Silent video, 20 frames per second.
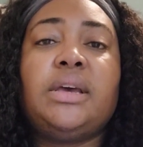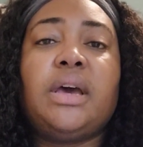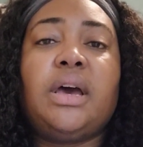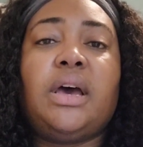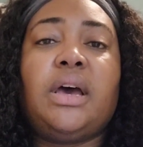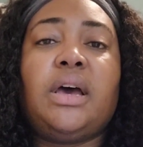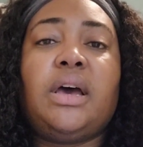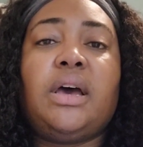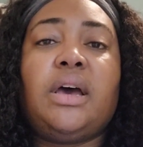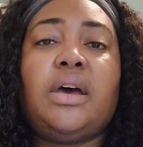
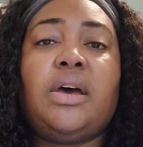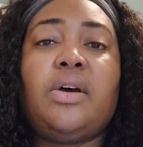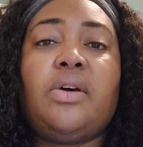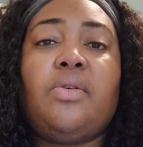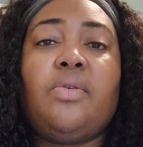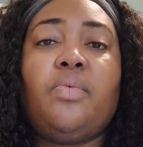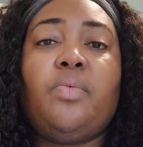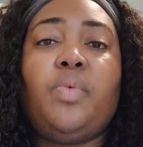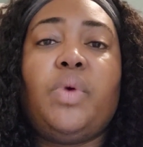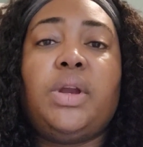Uh,
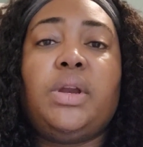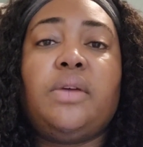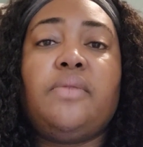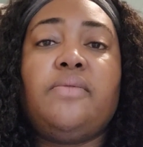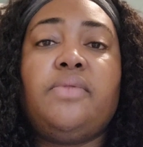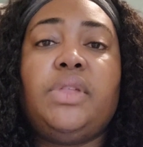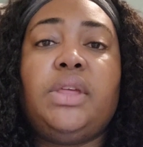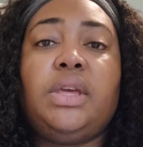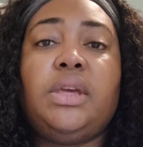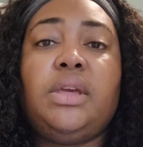one
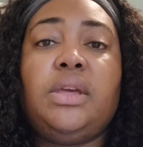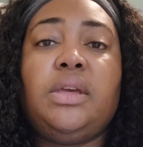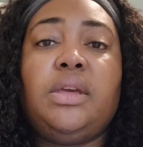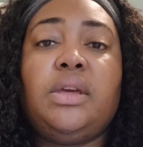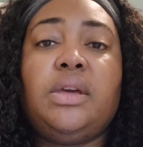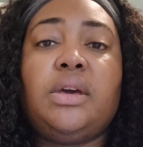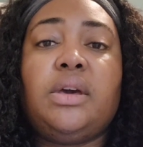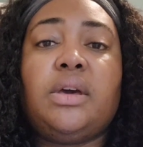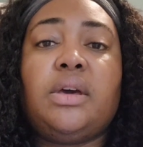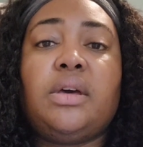of
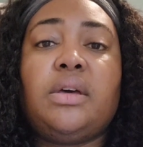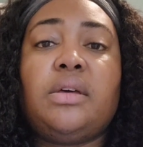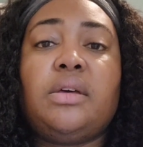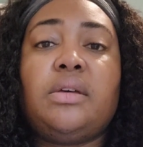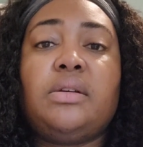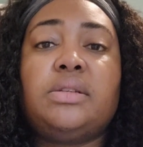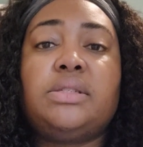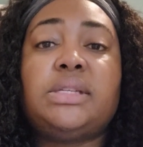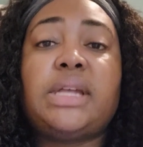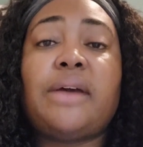the uh,
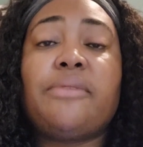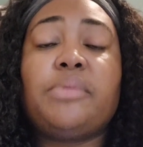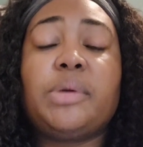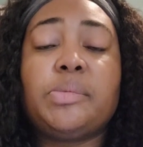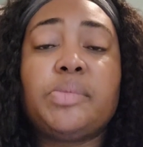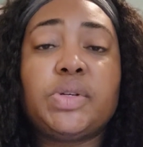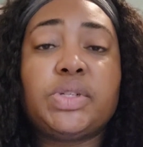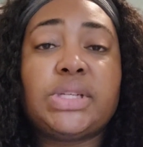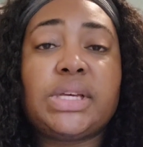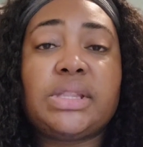staff
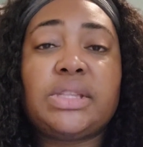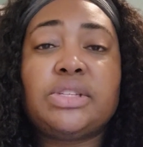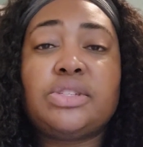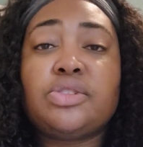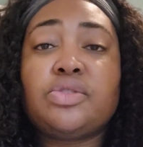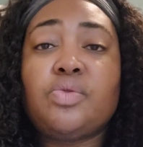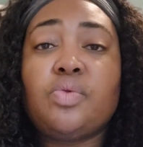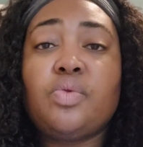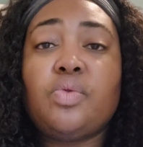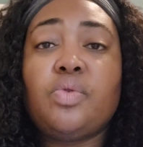members at the
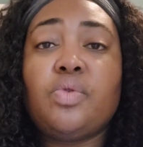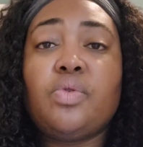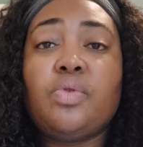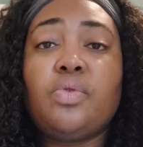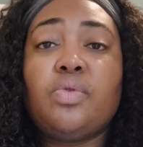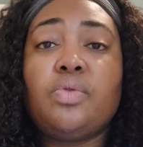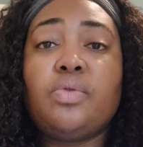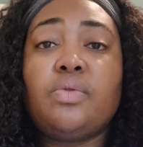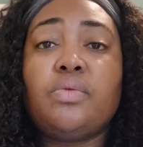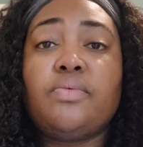
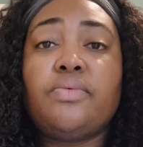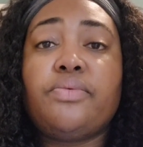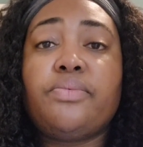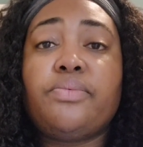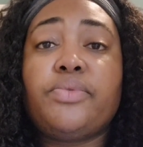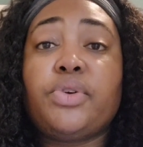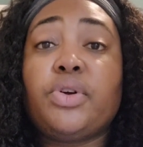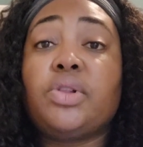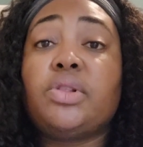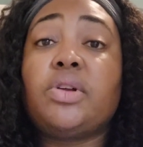school
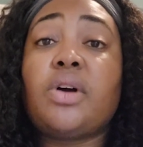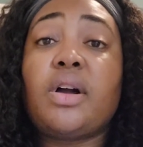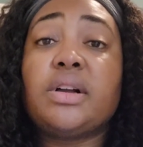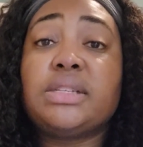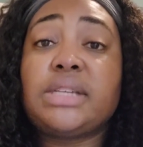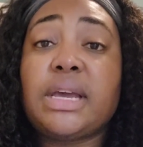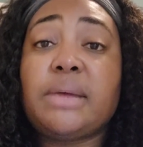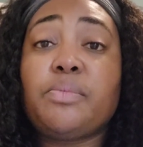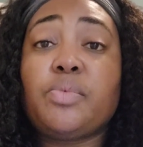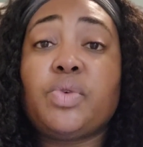for a
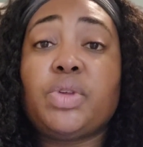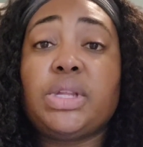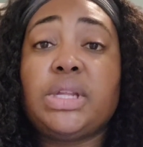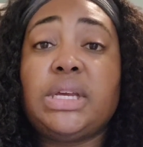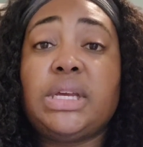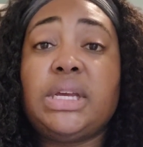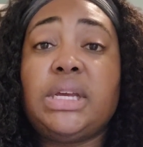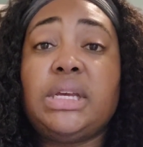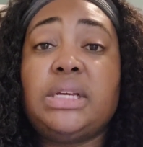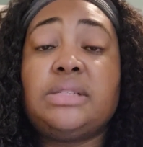long time
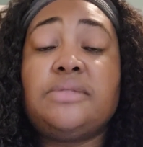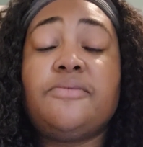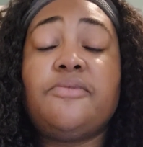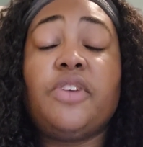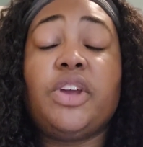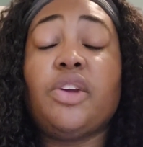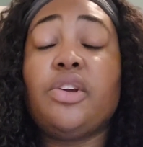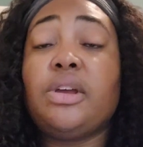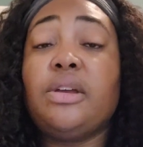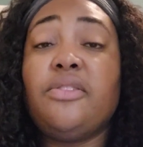really is
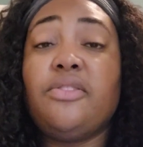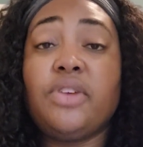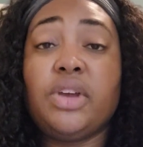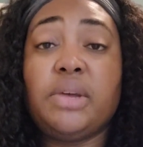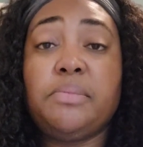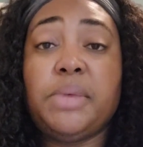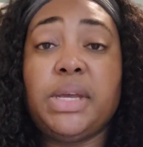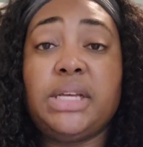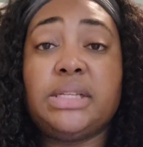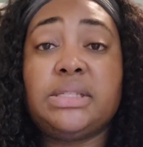very
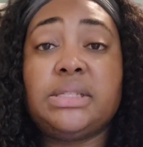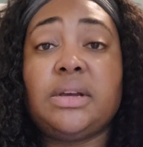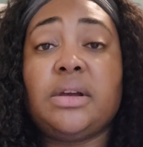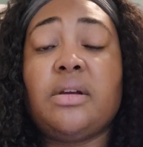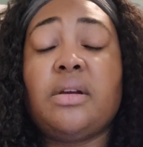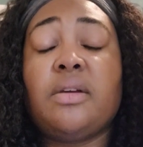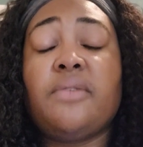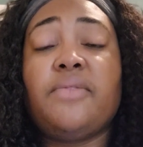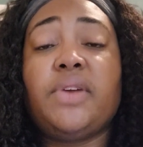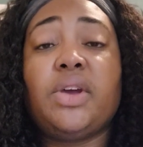very mean to
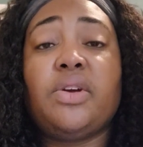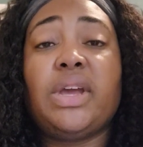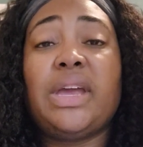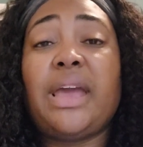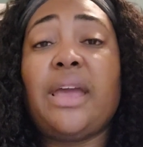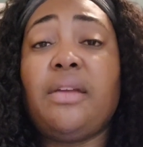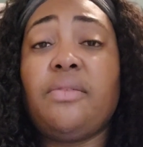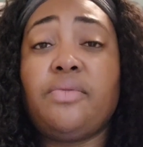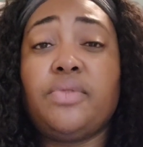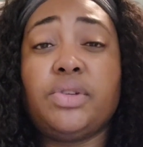her very
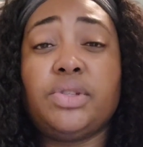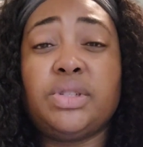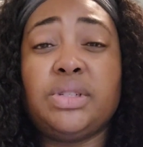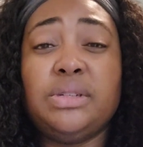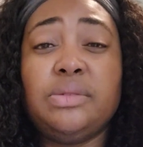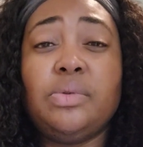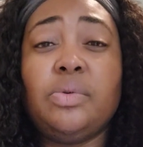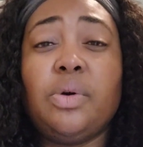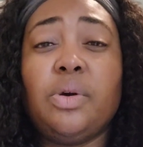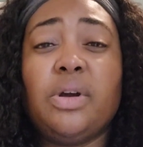hateful
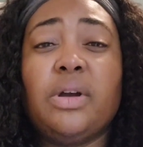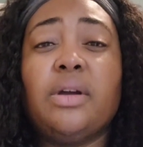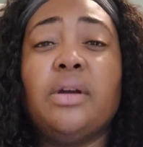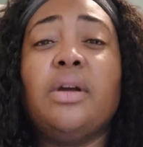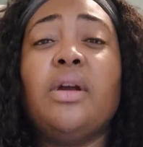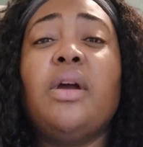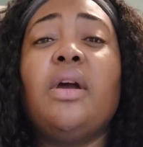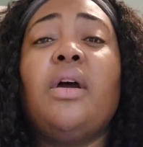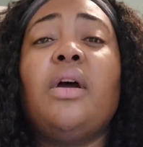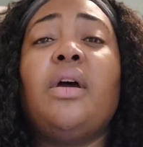to
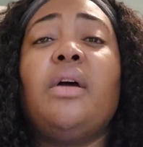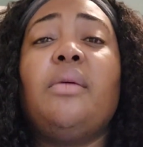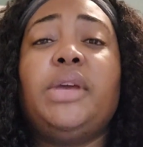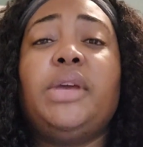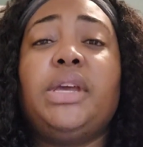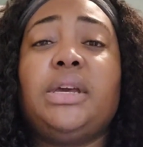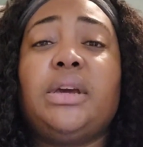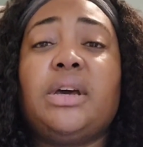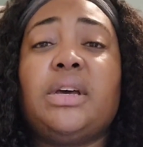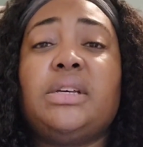her
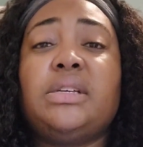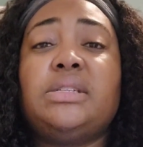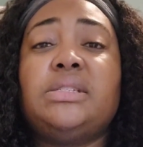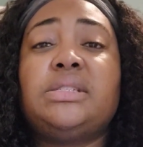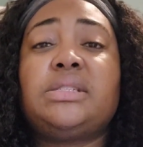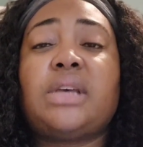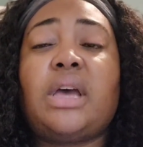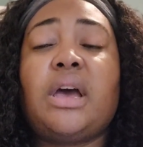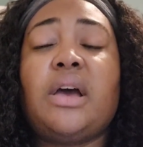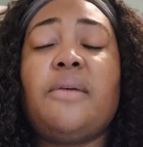
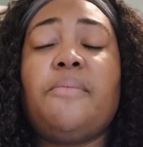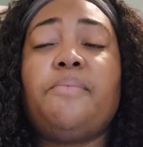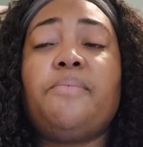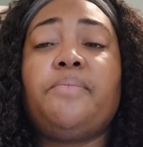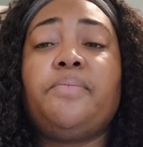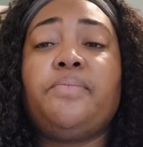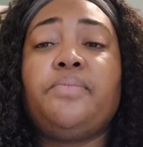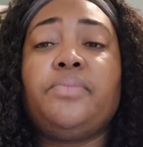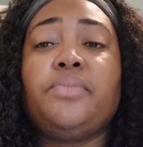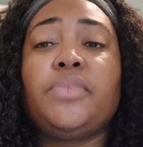because
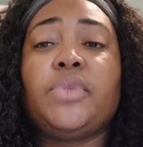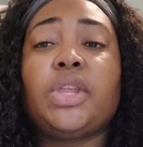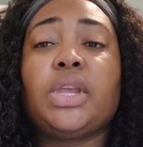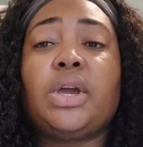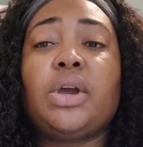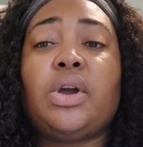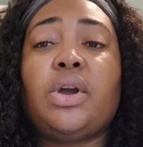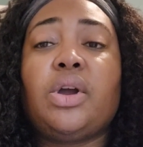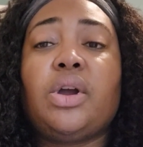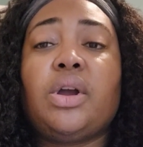um,
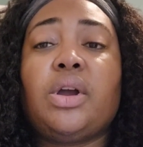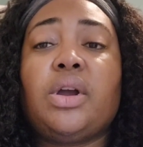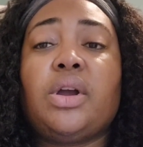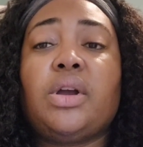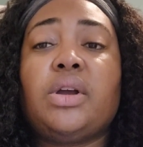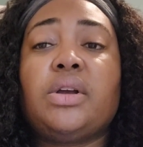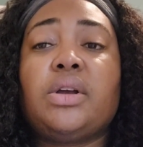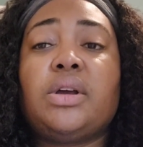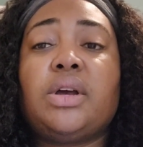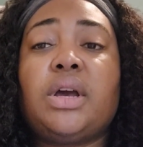
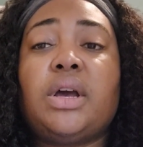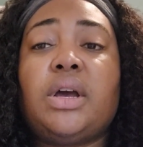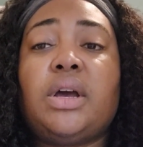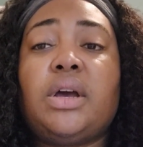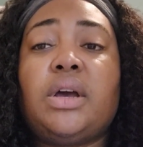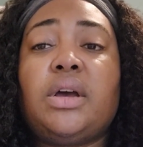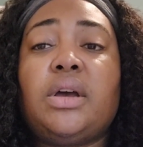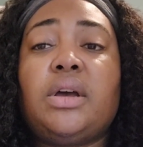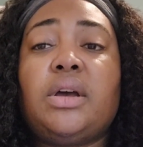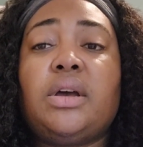her
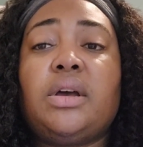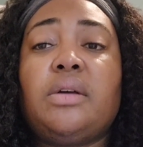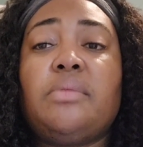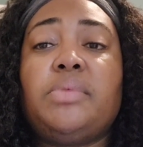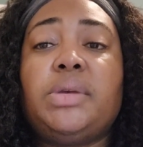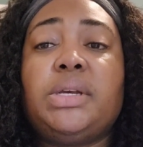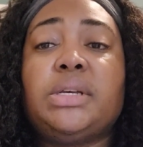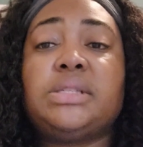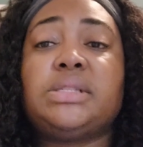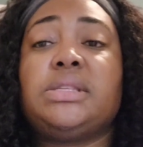uh,
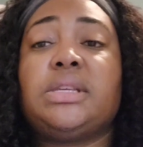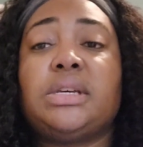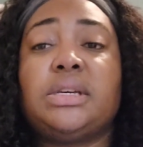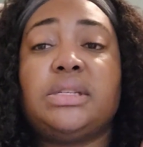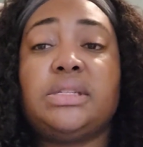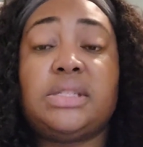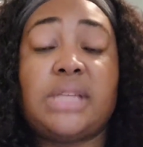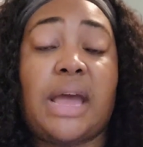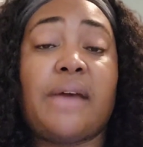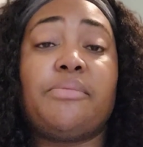because
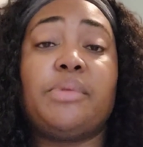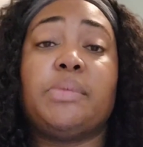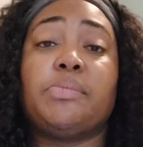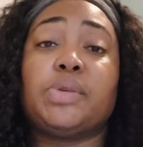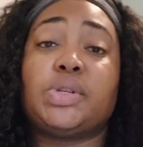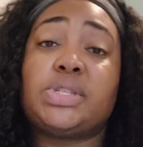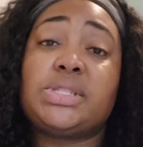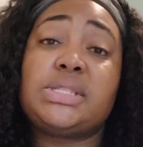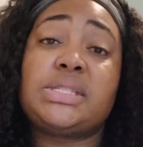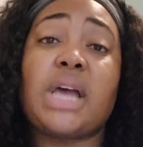the staff
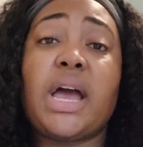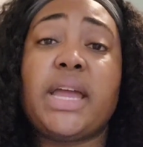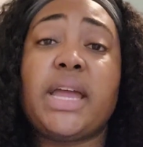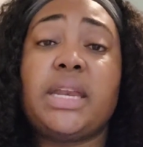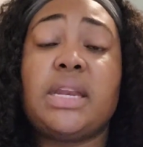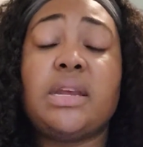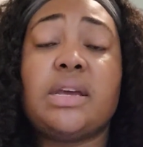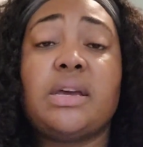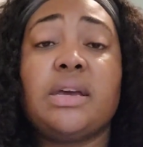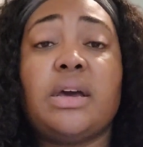member's
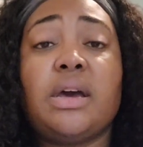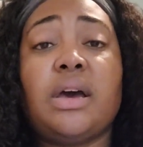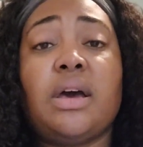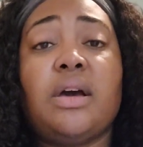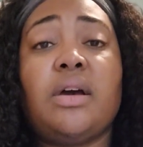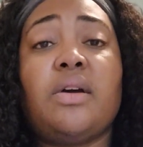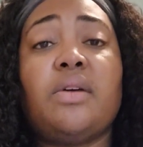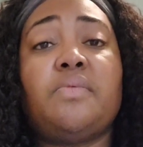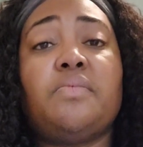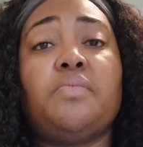son
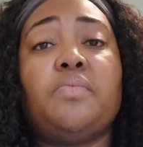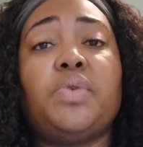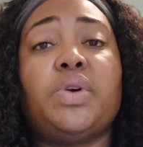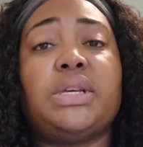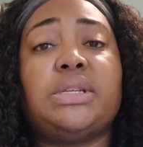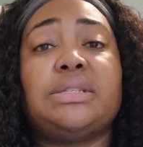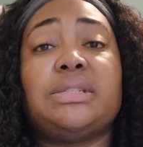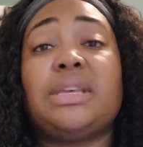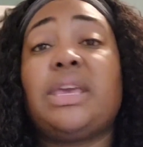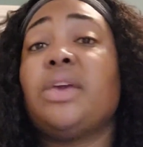uh,
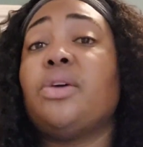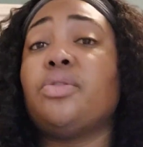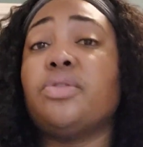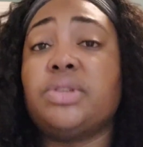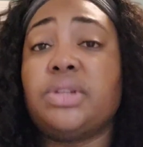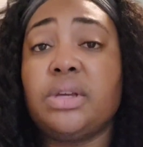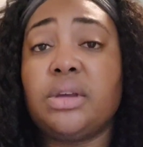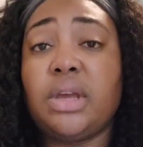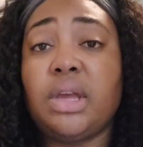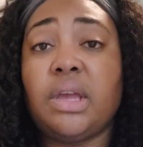was
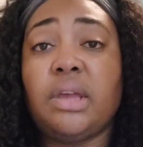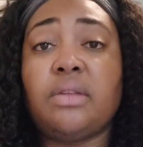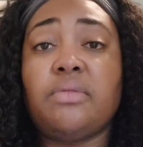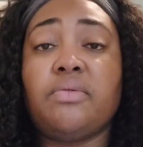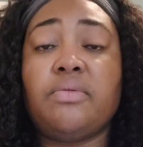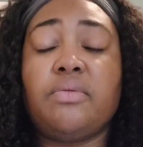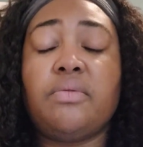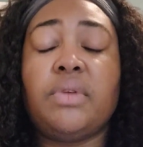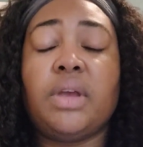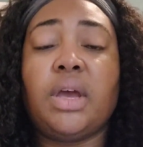killed
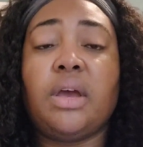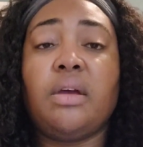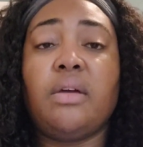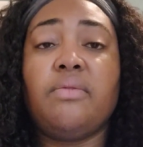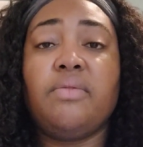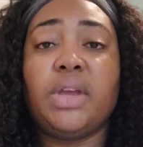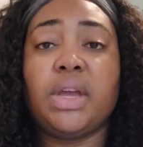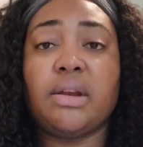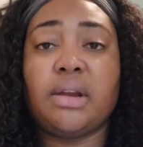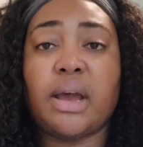in
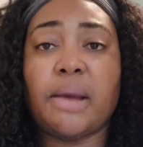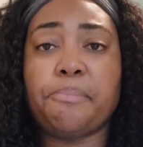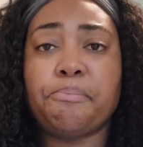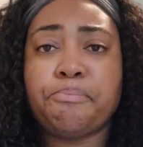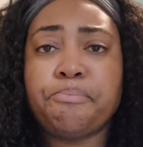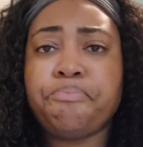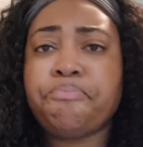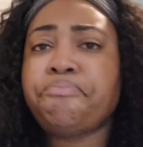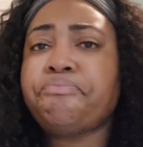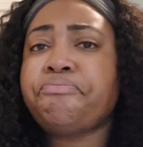uh,
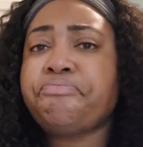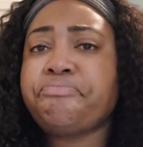Vietnam,